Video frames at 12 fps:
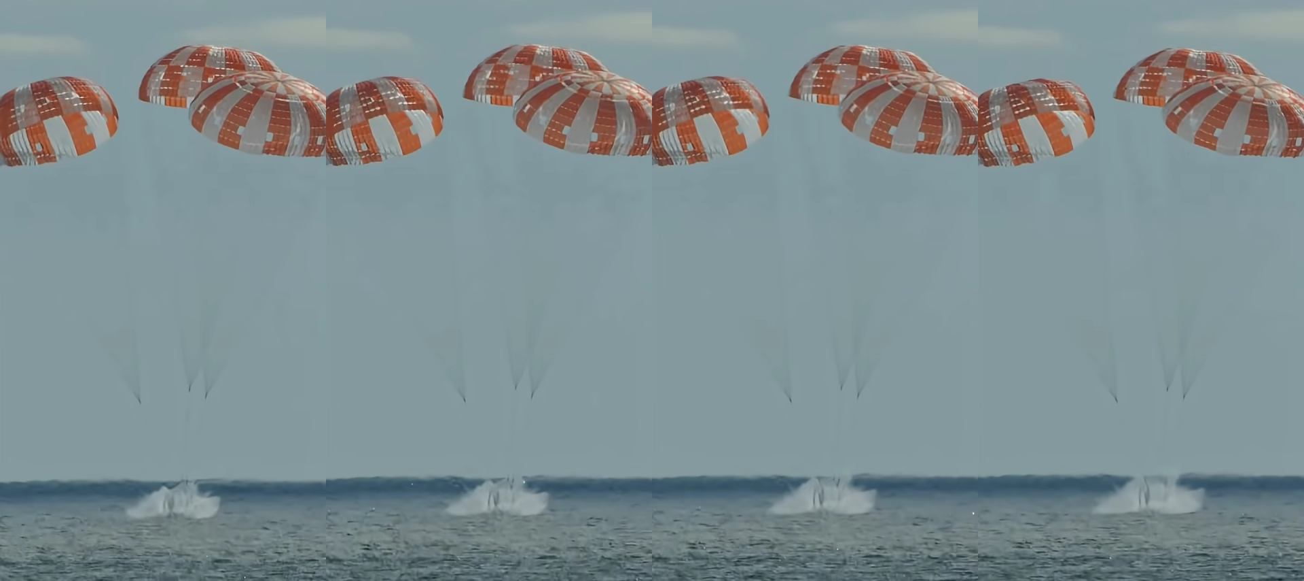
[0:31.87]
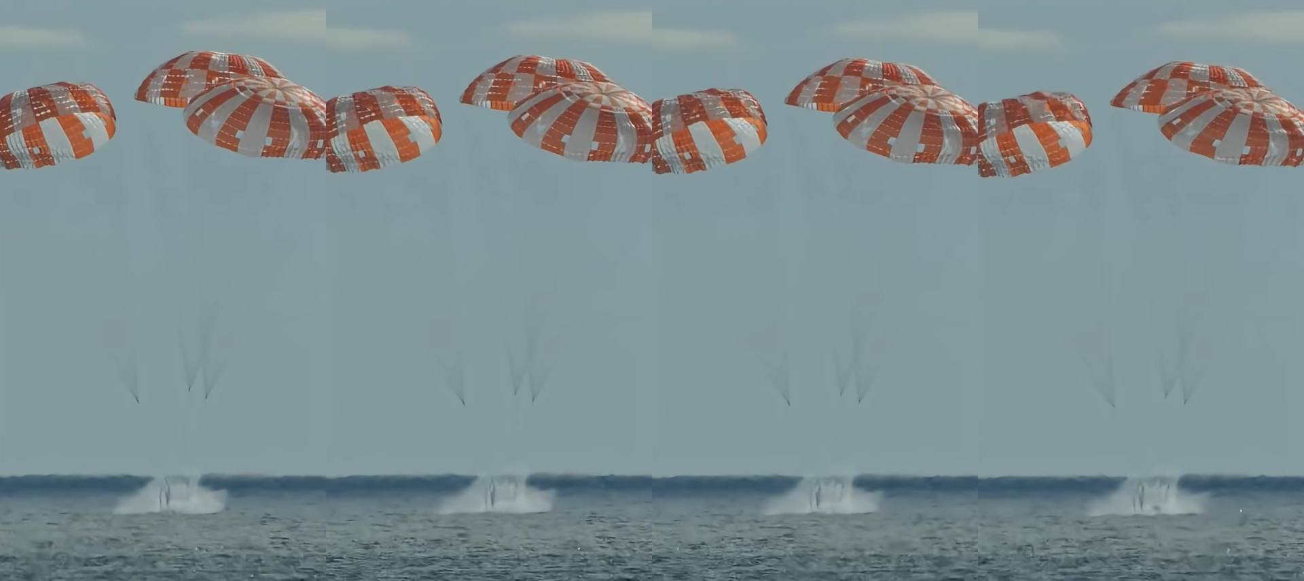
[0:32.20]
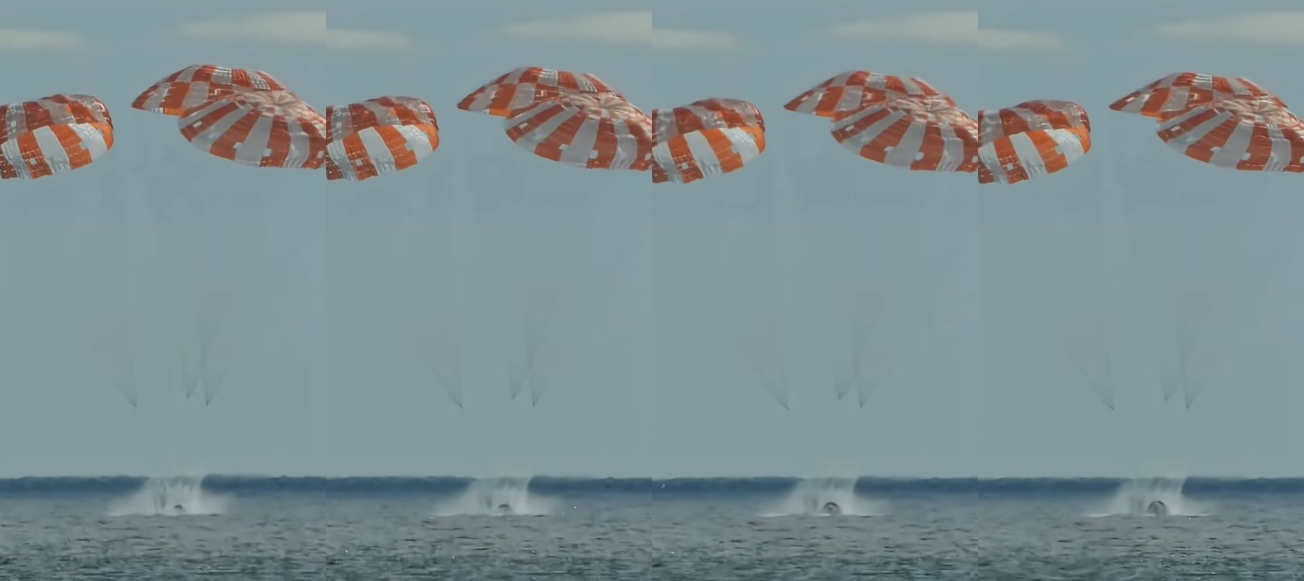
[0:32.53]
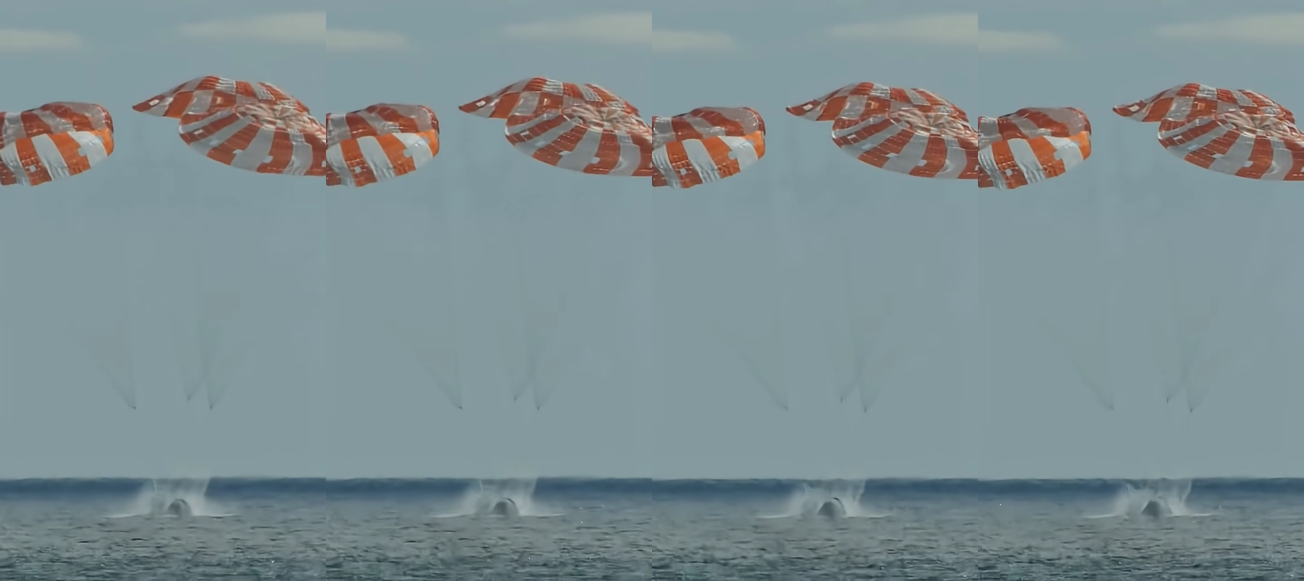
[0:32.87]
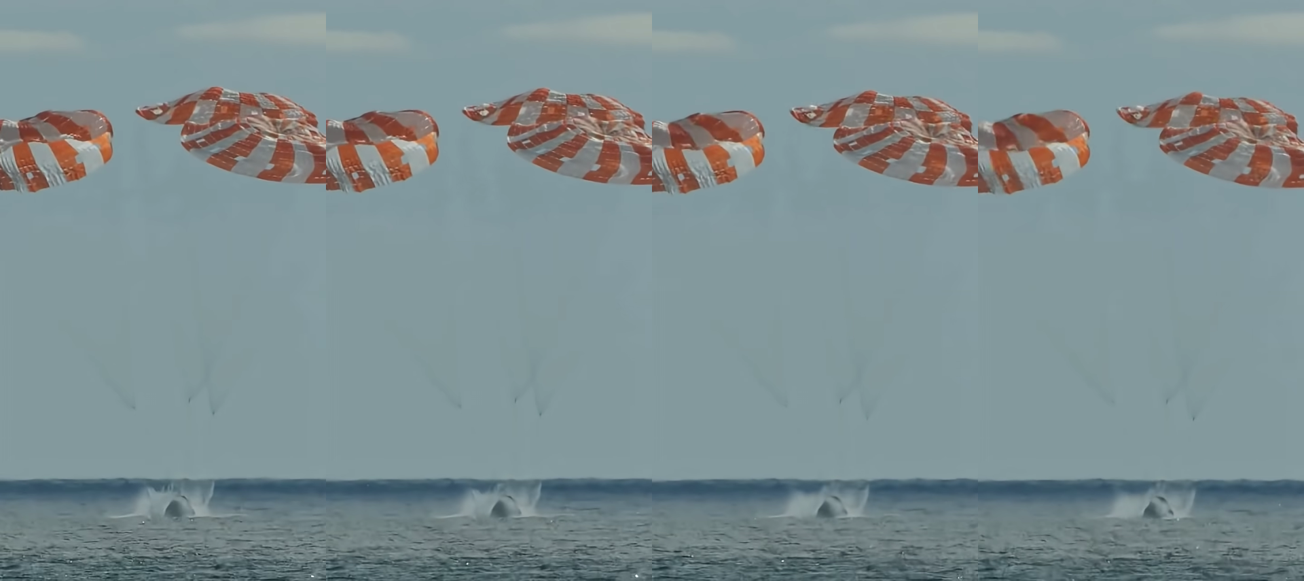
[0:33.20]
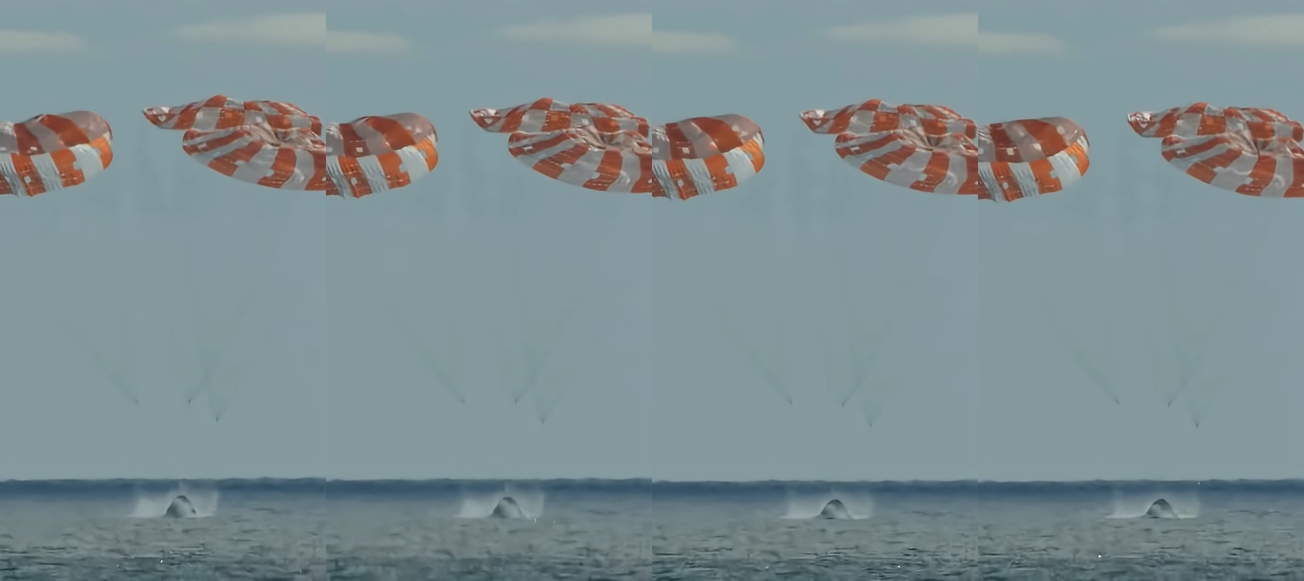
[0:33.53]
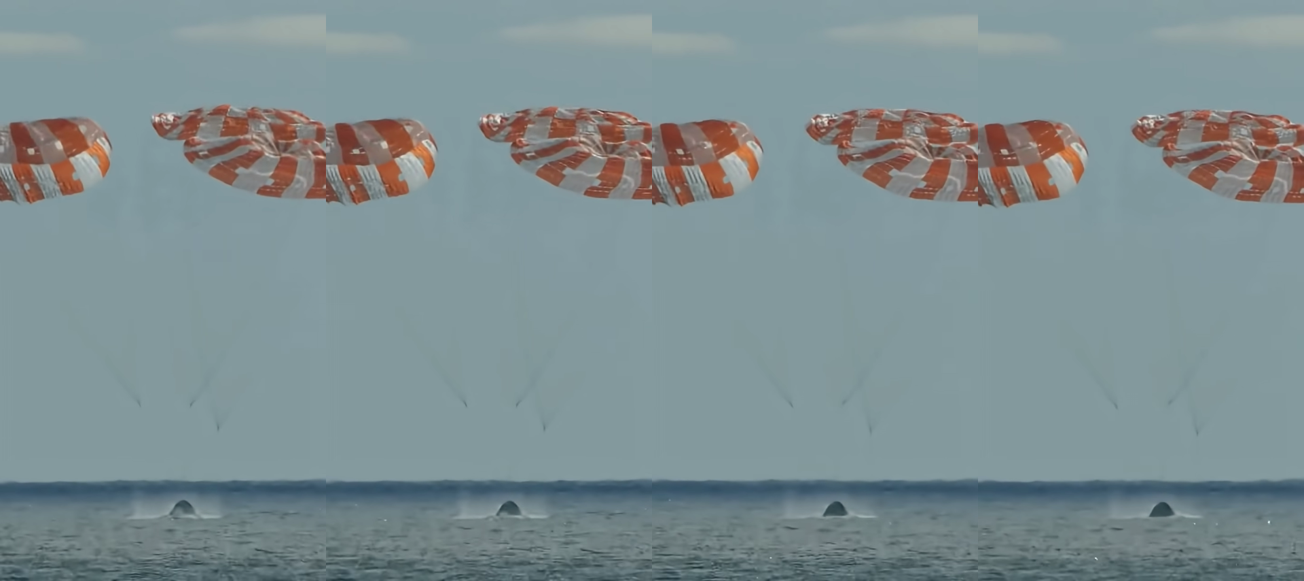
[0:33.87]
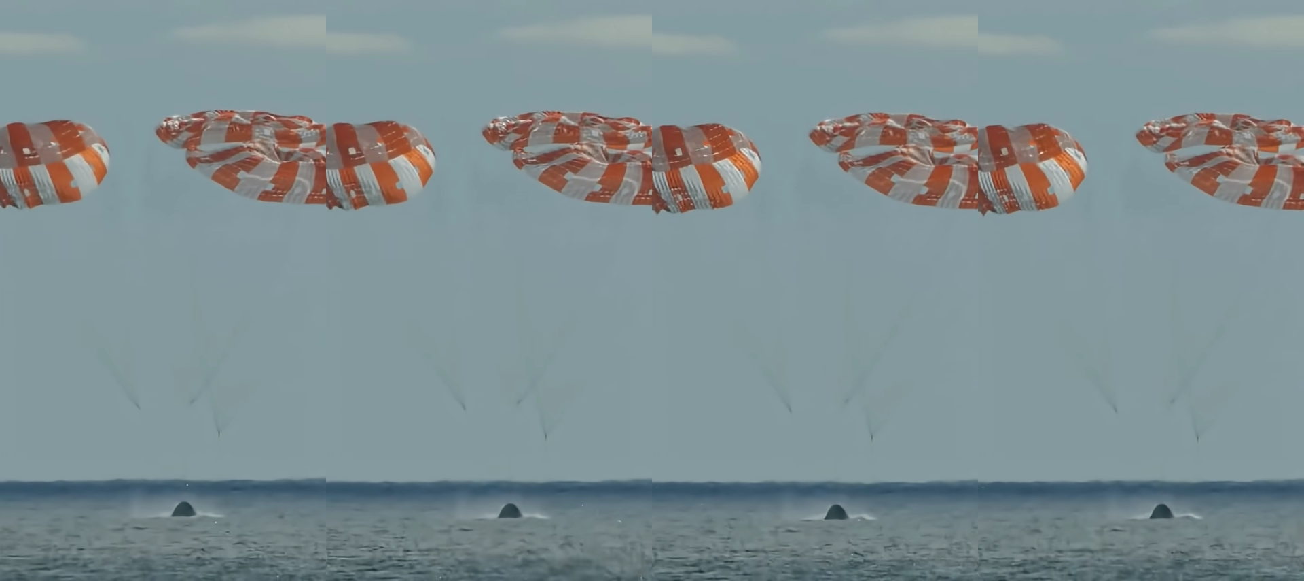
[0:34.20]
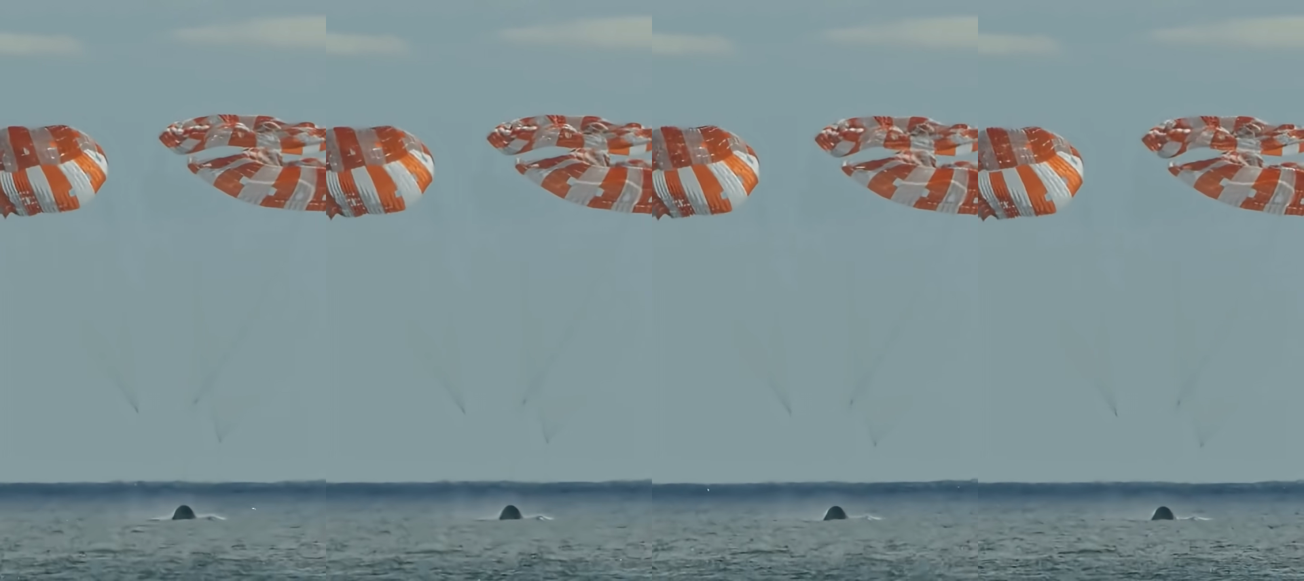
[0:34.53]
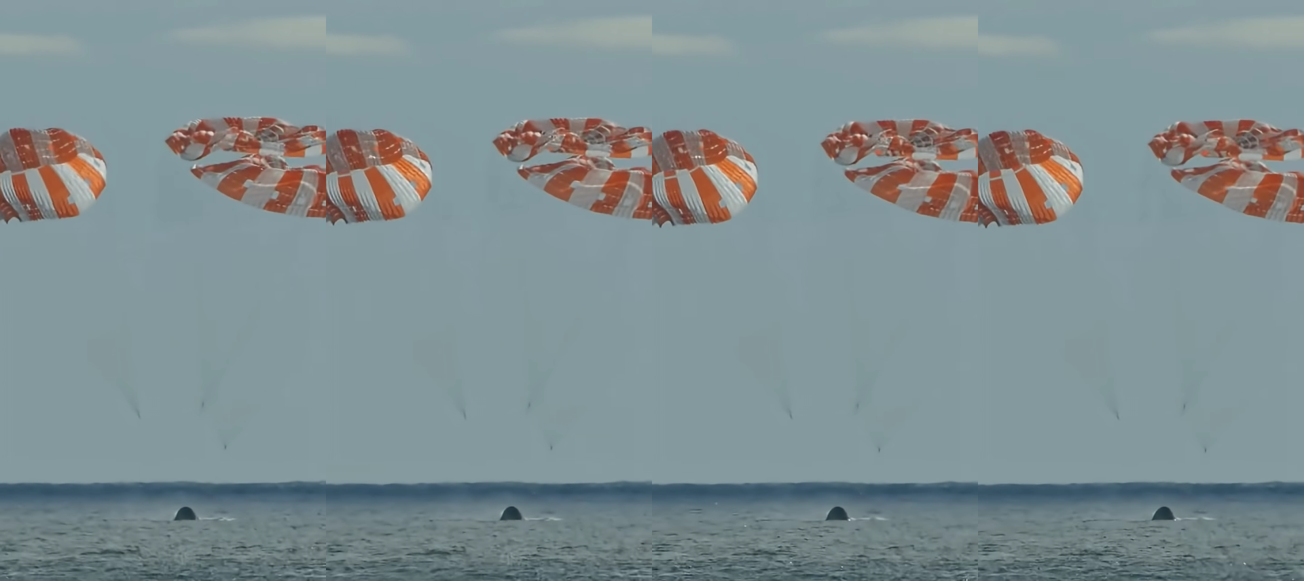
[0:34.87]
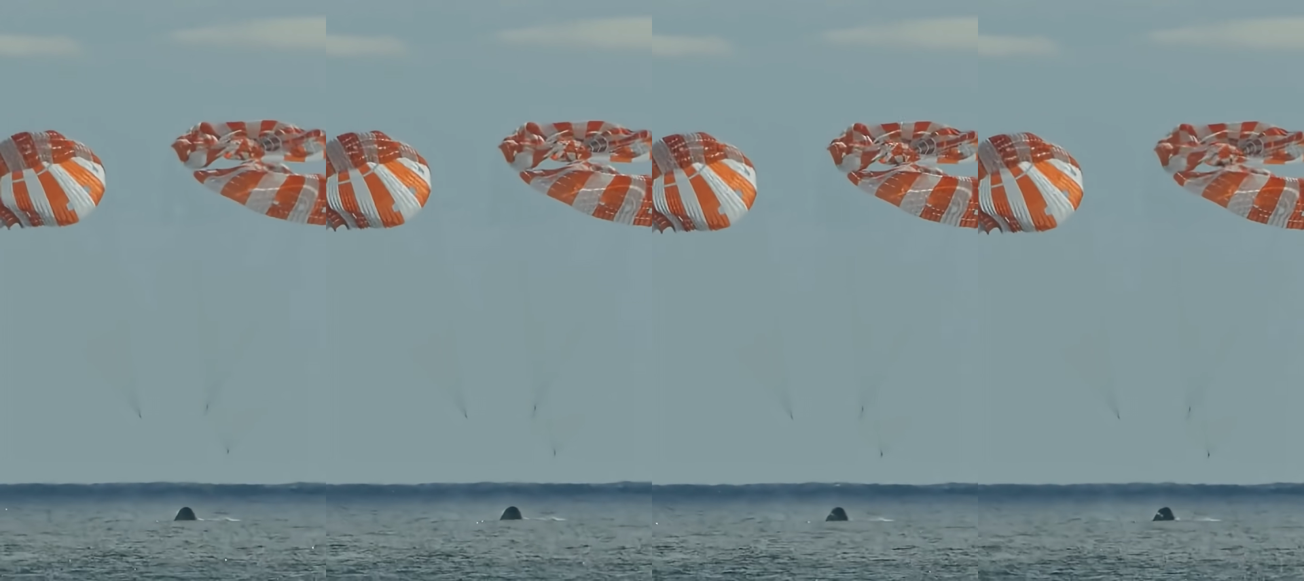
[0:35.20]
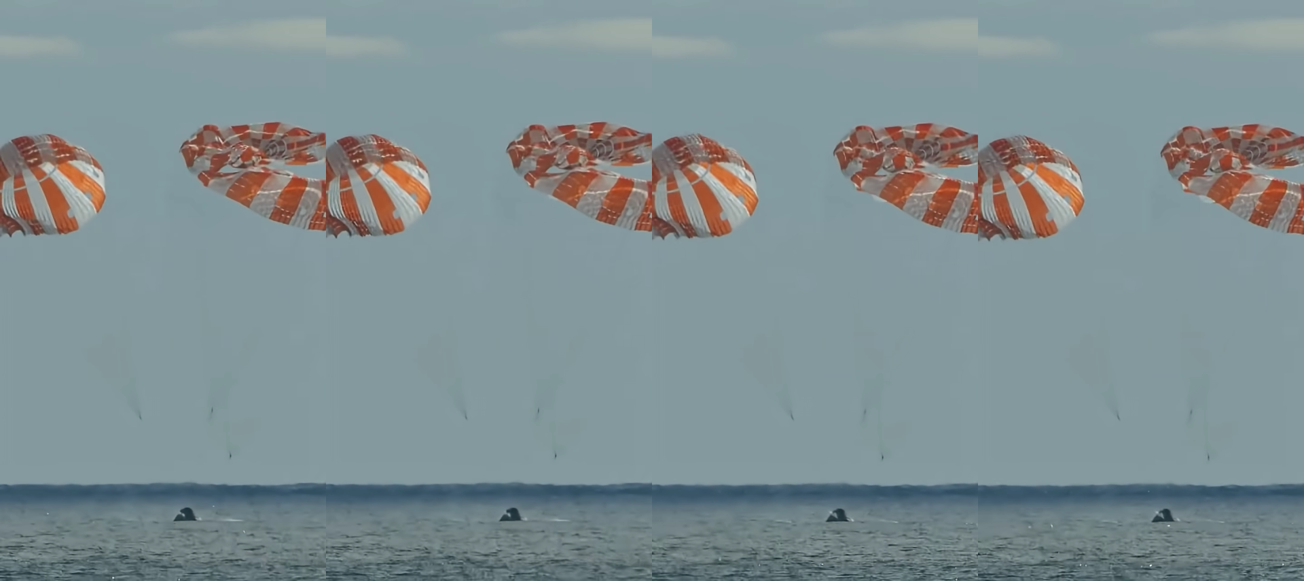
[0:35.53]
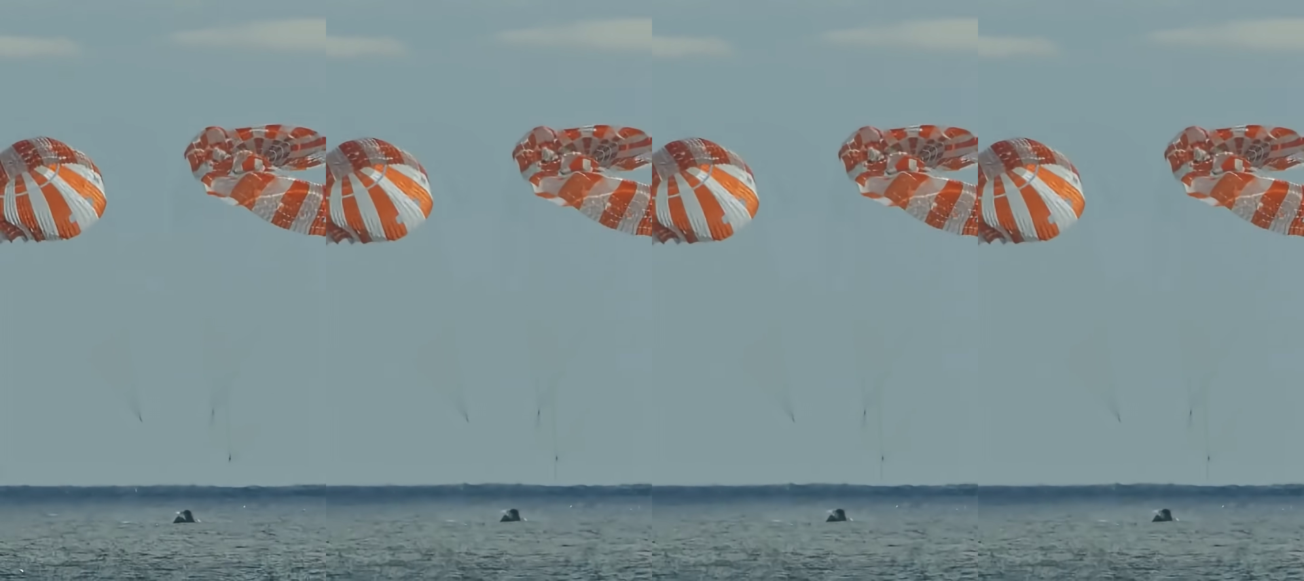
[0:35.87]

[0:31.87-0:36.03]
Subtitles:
No face is visible, so there are no lips to read.